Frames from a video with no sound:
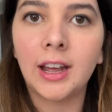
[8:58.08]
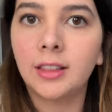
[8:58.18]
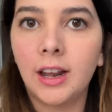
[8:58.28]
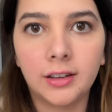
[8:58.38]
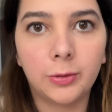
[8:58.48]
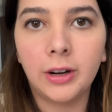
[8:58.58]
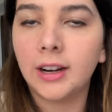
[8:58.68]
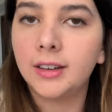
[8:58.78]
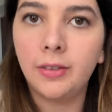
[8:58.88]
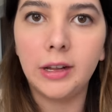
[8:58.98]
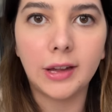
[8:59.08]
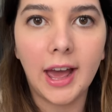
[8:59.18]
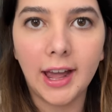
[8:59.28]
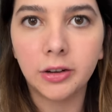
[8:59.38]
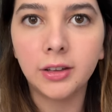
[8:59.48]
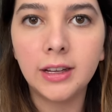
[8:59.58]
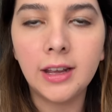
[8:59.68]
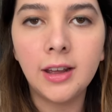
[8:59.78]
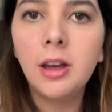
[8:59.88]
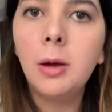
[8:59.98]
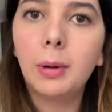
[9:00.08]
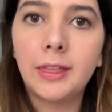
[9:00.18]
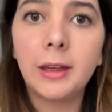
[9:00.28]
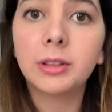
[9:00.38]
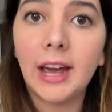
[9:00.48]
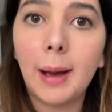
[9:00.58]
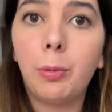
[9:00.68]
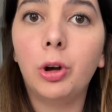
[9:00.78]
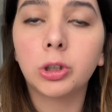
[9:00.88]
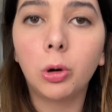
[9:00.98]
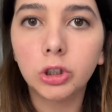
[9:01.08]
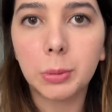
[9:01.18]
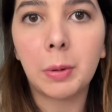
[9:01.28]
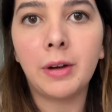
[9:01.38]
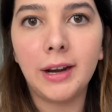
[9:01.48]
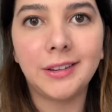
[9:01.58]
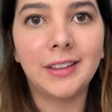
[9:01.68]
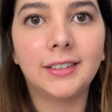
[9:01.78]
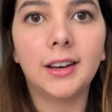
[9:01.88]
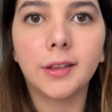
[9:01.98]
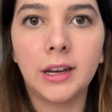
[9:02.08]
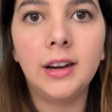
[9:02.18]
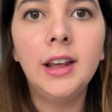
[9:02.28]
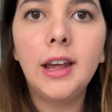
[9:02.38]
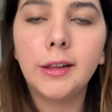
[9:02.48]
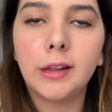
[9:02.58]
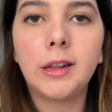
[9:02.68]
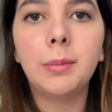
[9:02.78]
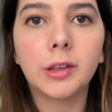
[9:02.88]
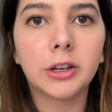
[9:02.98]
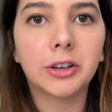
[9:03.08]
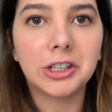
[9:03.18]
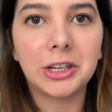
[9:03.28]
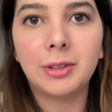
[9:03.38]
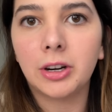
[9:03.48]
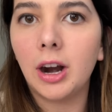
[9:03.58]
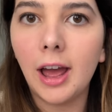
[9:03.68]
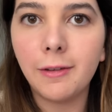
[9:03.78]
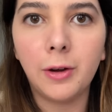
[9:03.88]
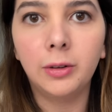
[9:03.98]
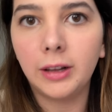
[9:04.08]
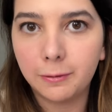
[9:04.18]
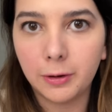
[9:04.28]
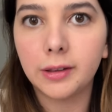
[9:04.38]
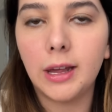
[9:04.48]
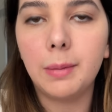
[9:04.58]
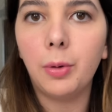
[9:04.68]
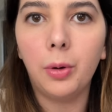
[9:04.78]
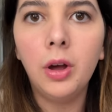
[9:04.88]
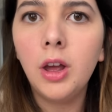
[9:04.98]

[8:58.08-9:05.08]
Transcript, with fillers: a lot of different activities accurately. But I think what the Apple Watch Ultra provides that doesn't is a seamless integration with your iPhone, like for example,